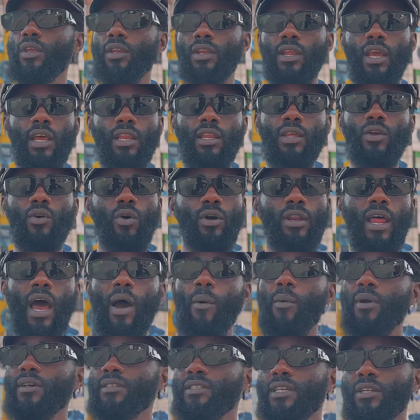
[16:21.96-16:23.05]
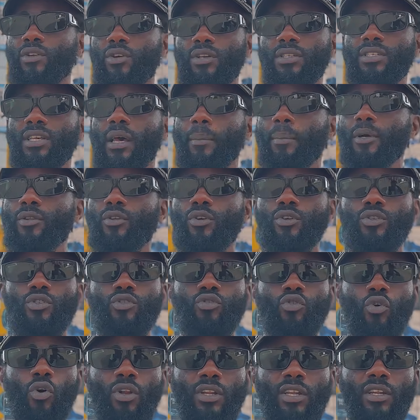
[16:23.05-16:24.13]
any other ways, they don't support us,
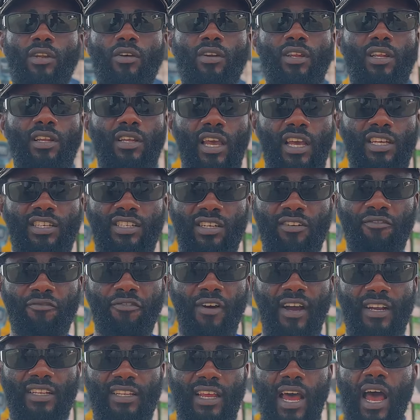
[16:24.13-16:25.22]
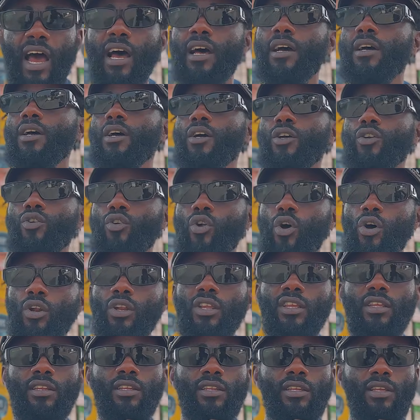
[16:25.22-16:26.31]
none in education factor, none
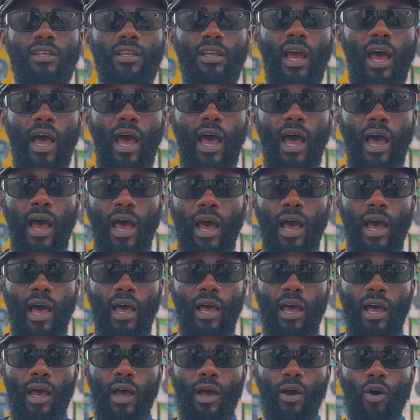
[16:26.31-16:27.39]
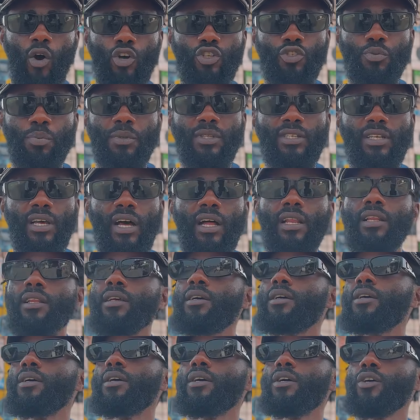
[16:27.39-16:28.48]
in the hospital,
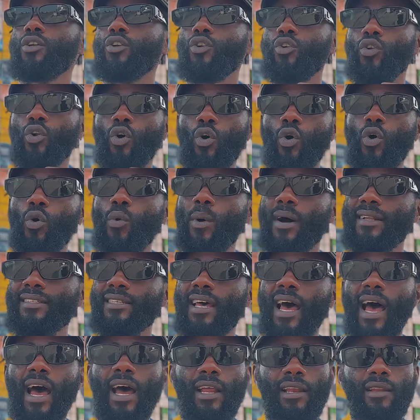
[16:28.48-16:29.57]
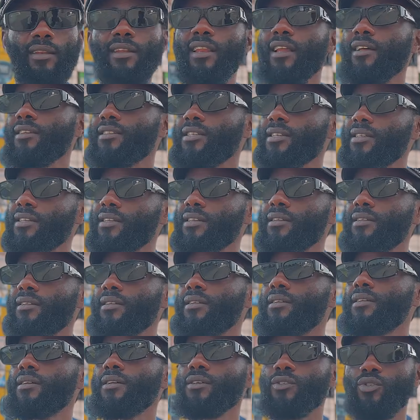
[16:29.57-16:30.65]
no water, nothing,
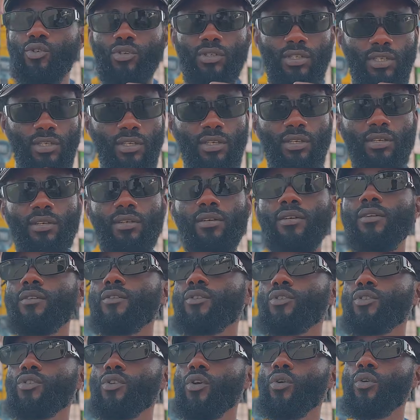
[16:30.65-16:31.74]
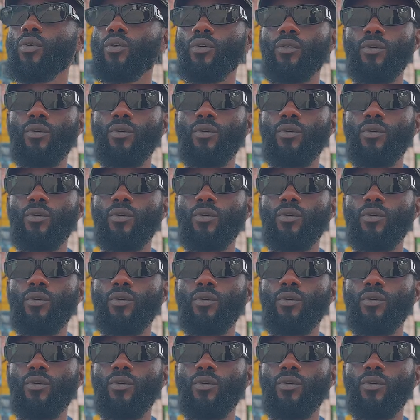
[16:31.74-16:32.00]
you see. So